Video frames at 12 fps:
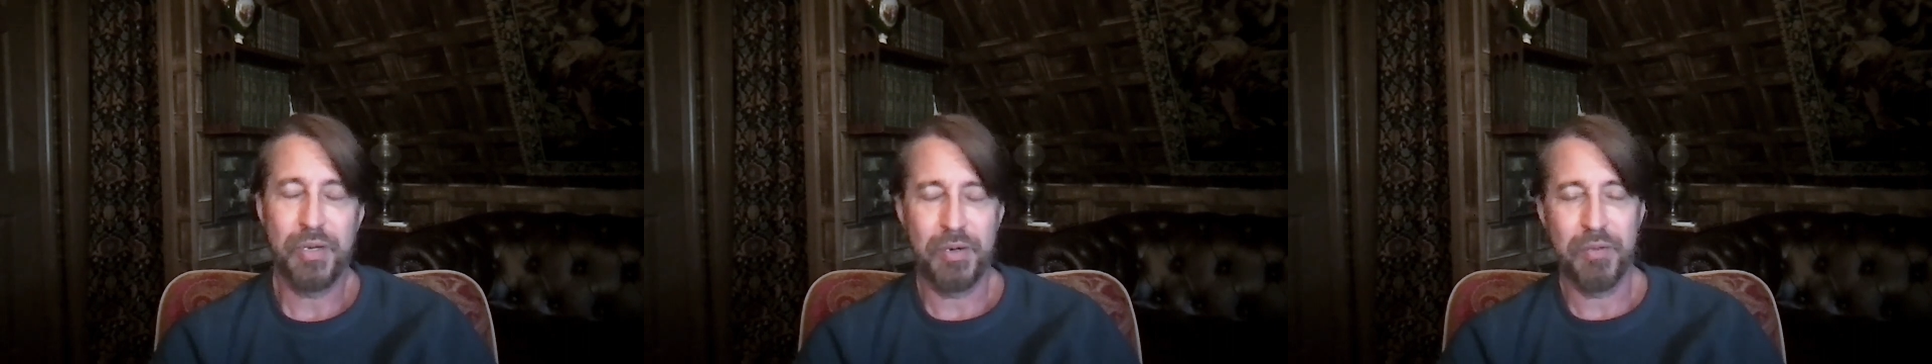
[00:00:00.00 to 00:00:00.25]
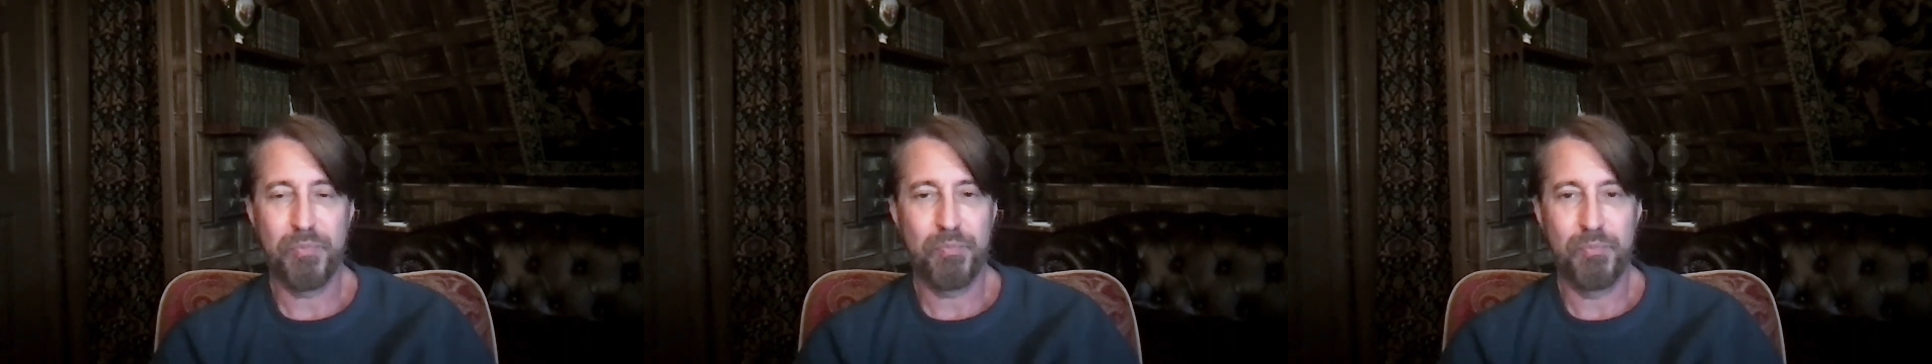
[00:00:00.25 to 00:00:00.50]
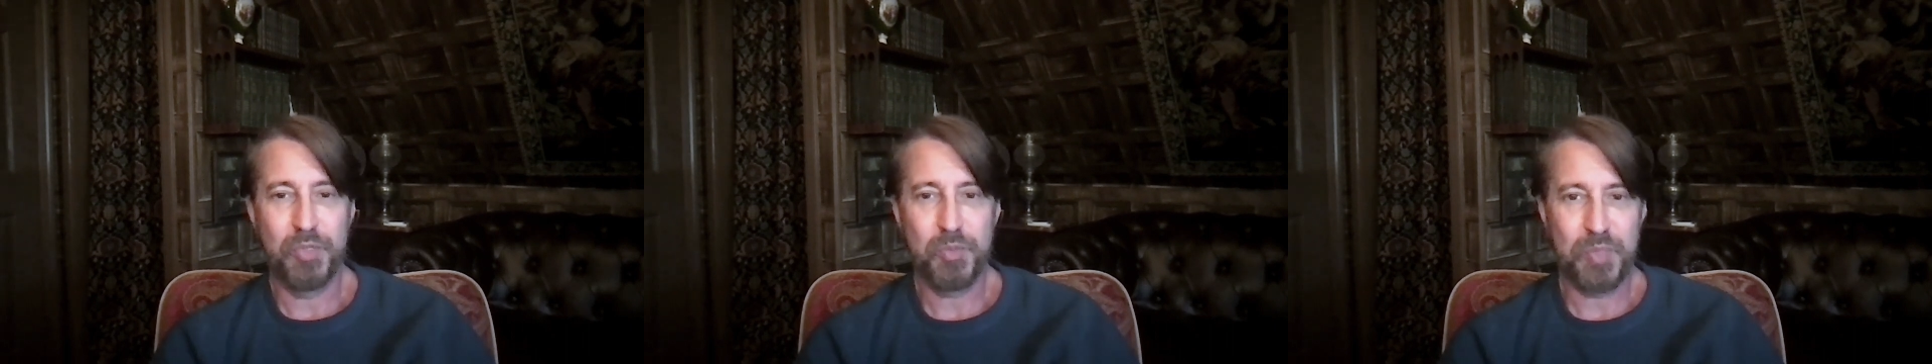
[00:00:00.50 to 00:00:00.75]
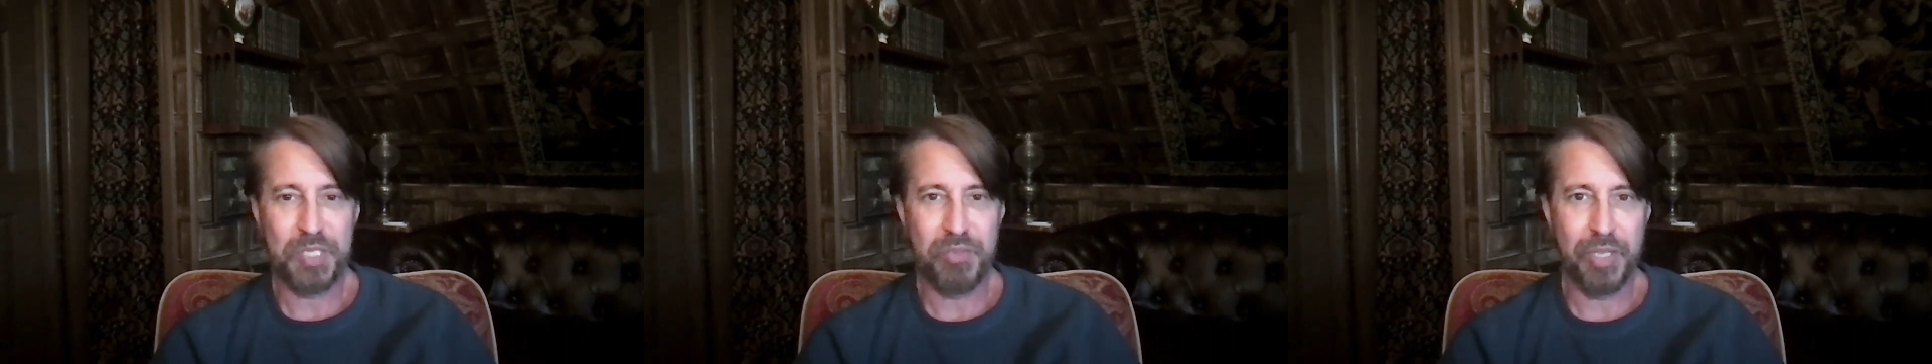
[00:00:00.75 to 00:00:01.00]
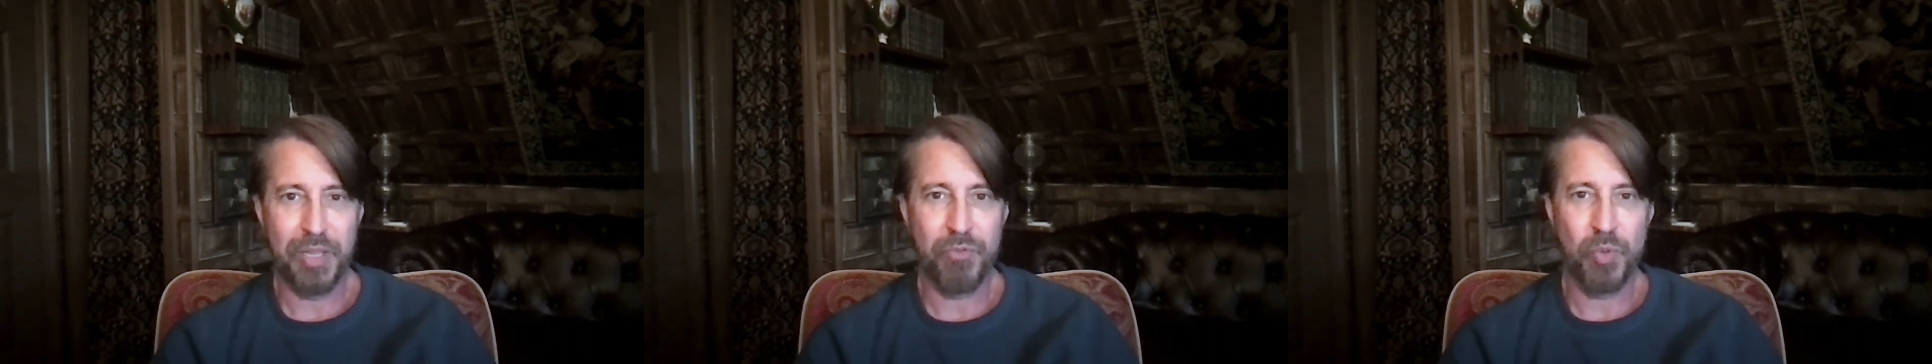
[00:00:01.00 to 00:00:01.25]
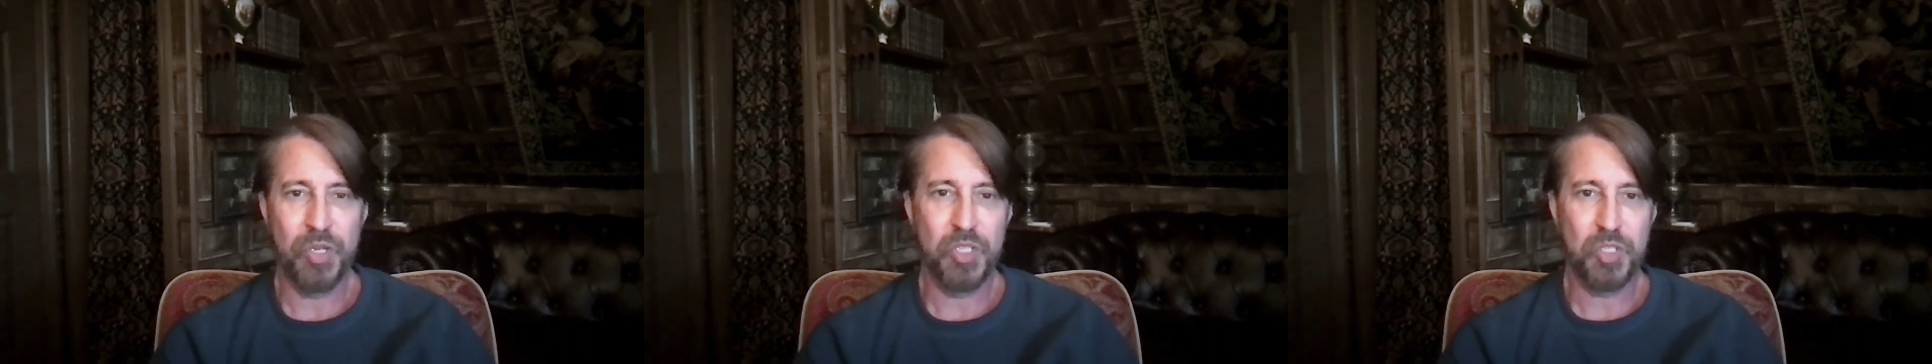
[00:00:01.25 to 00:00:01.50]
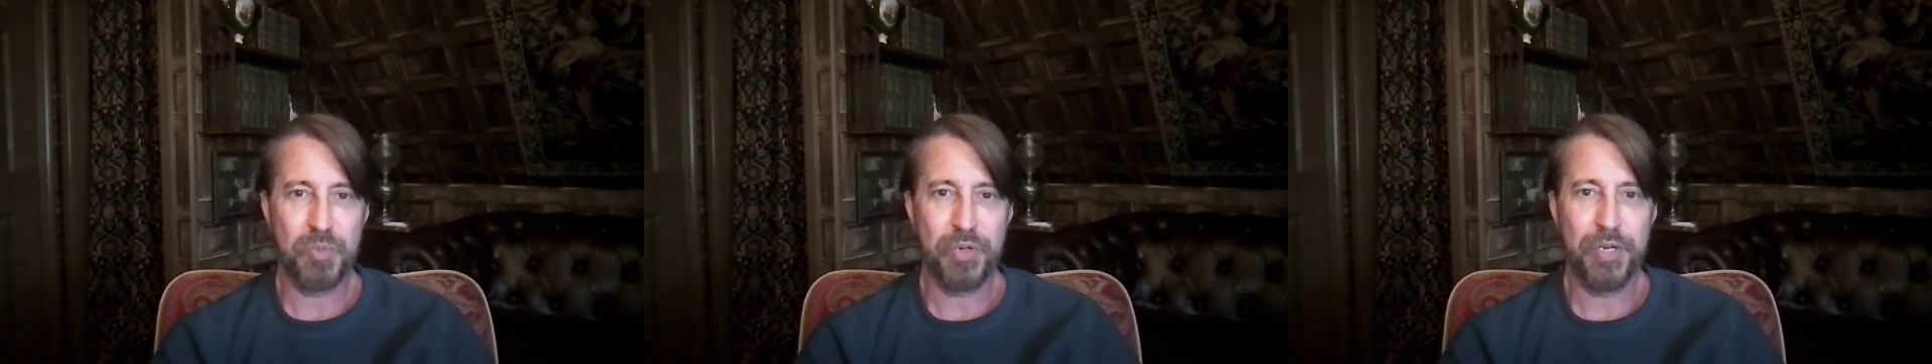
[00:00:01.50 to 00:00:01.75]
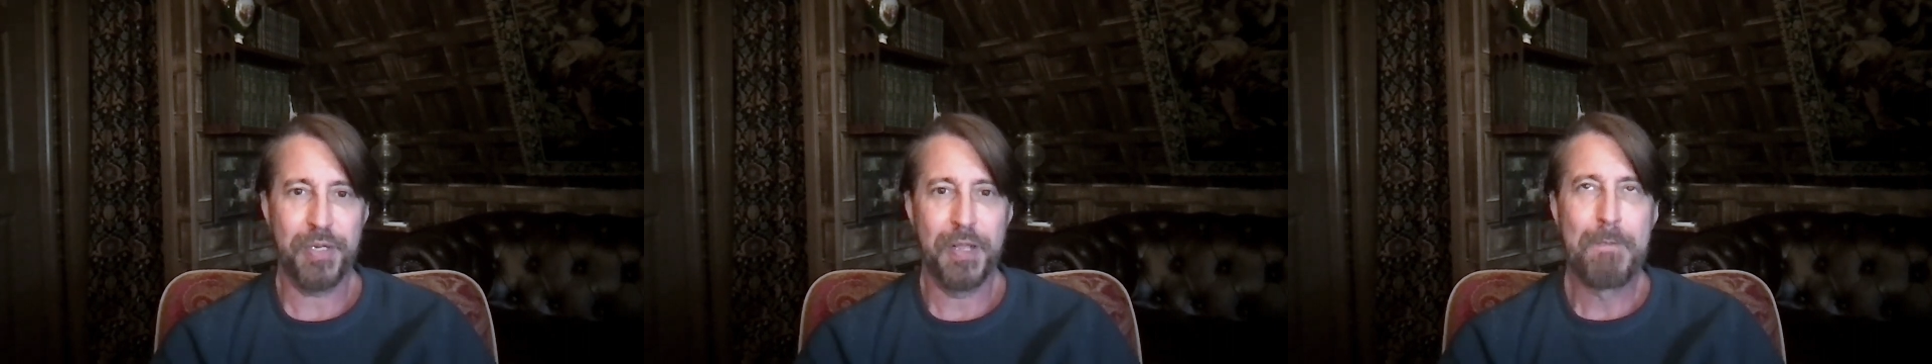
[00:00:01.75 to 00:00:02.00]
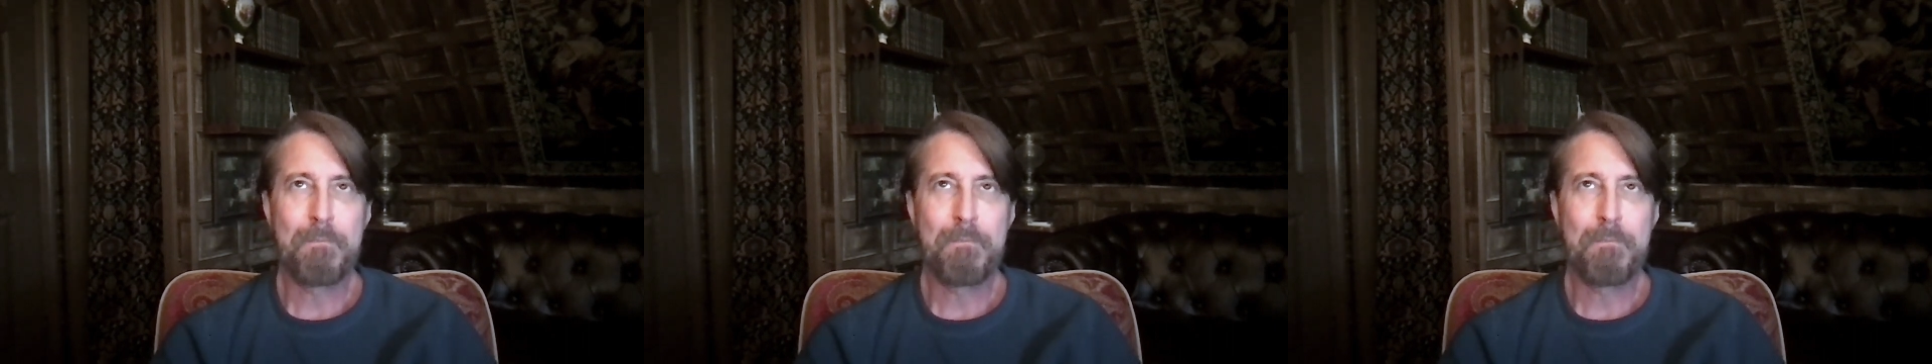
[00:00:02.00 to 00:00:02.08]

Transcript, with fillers: their specific loved one in spirit.